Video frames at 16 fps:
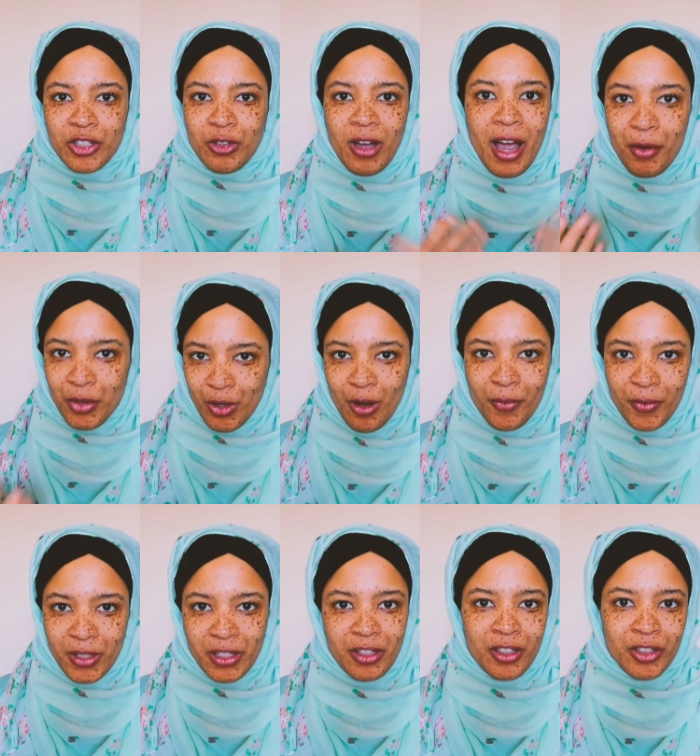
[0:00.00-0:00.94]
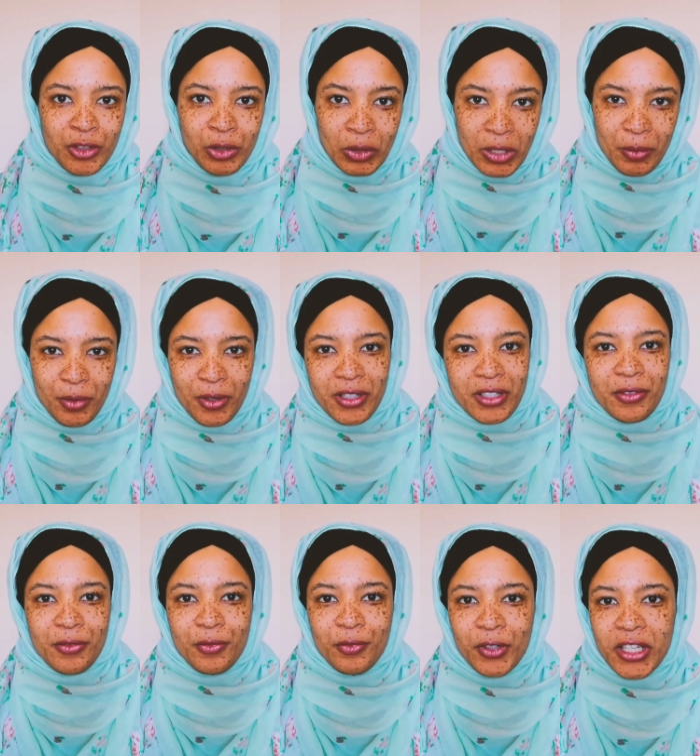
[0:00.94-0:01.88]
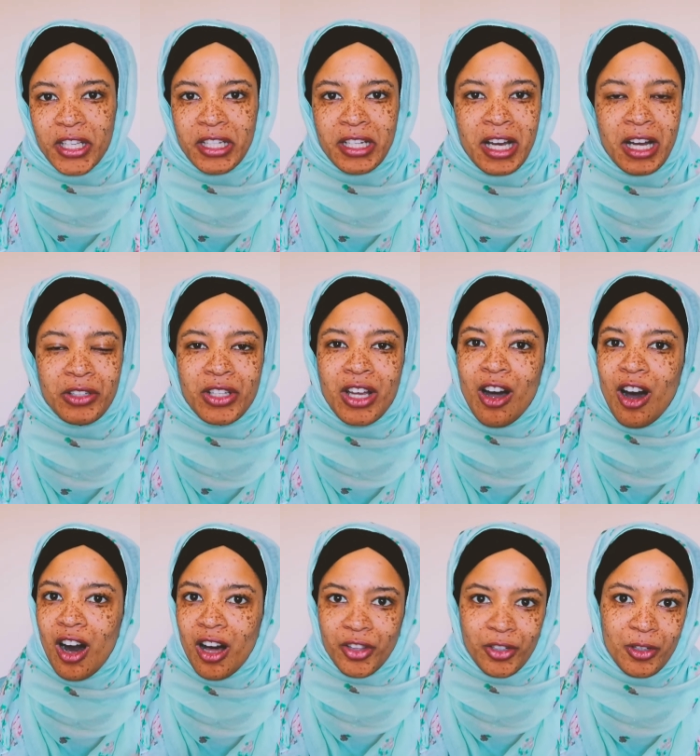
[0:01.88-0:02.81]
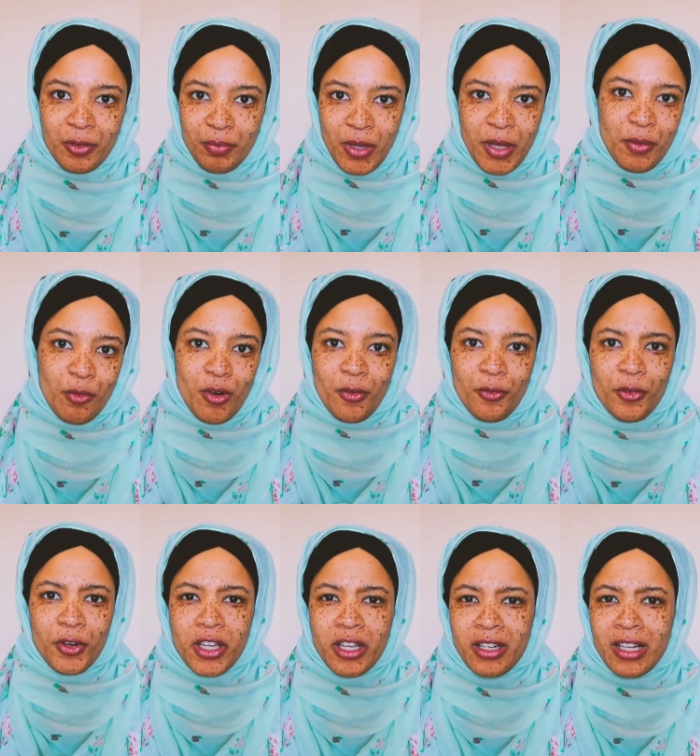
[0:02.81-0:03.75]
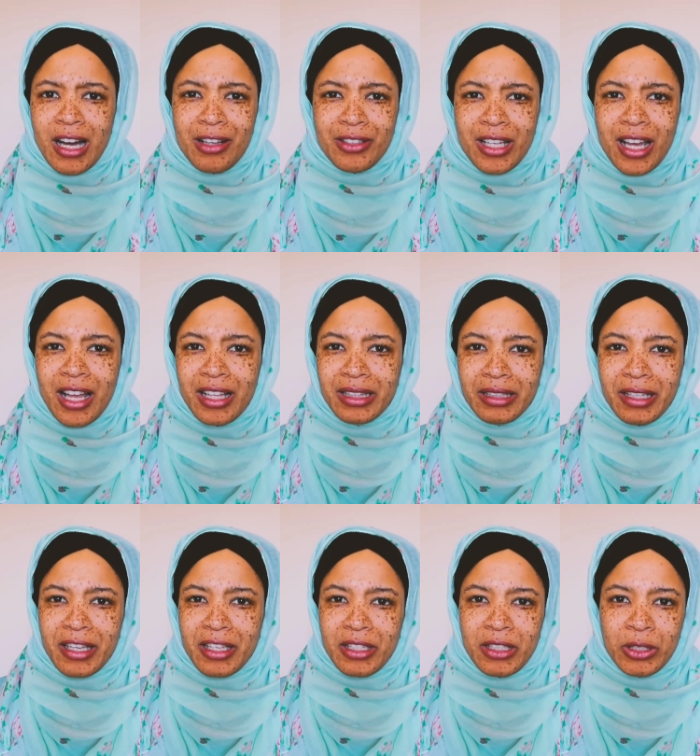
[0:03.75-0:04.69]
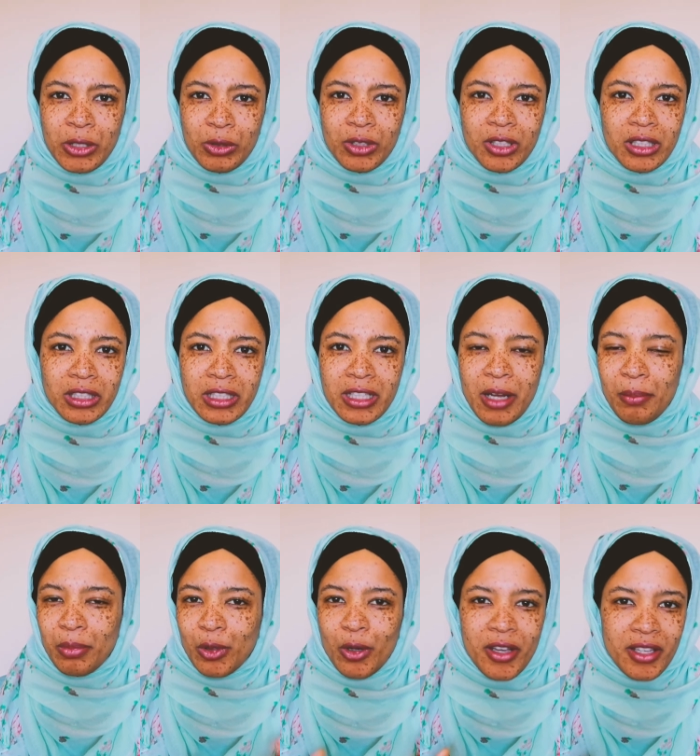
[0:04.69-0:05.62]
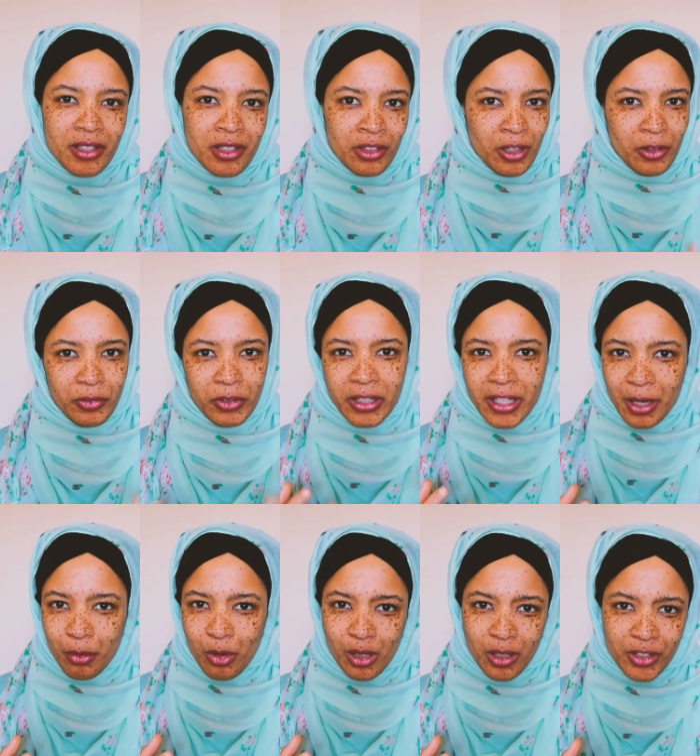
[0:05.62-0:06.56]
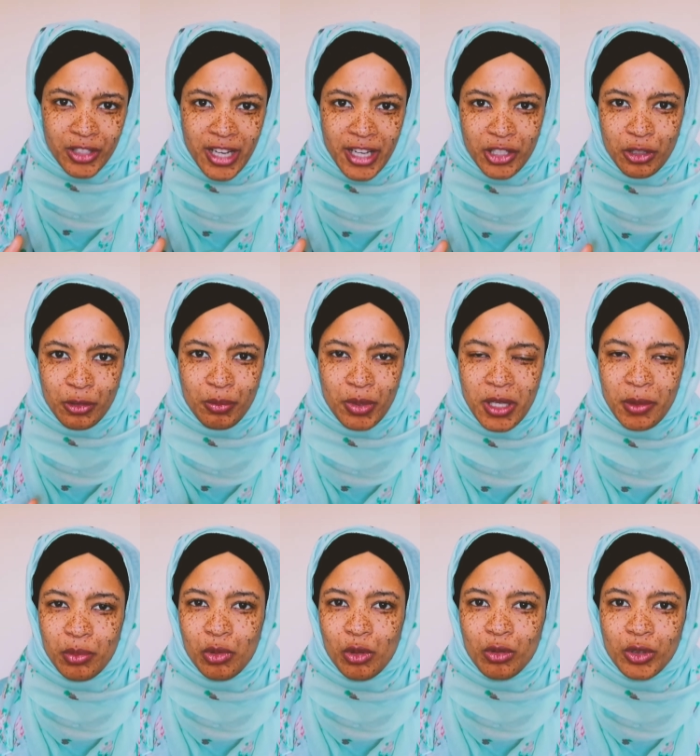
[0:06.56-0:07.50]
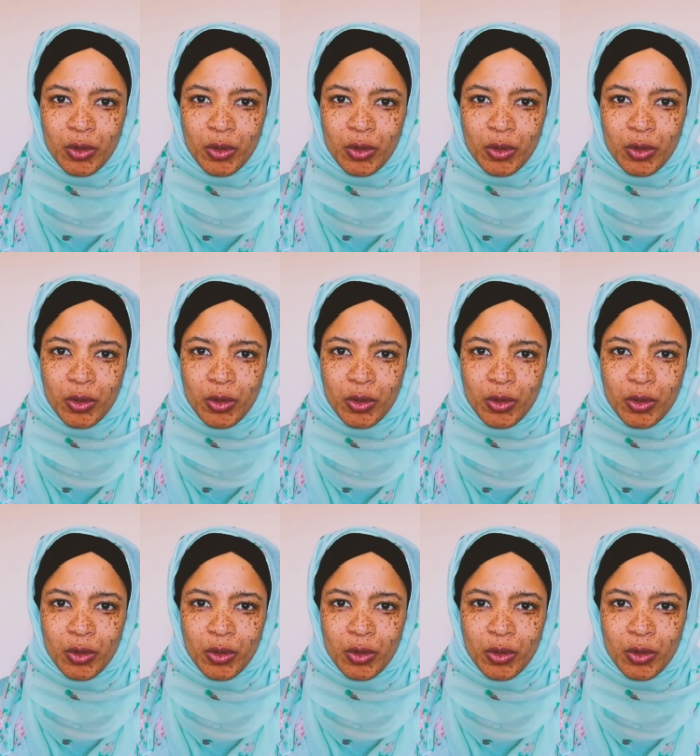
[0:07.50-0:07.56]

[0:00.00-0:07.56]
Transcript: So I was obviously not the only person freaking out. Other people were freaking out, and like, you know, the employees did not really apologize to people.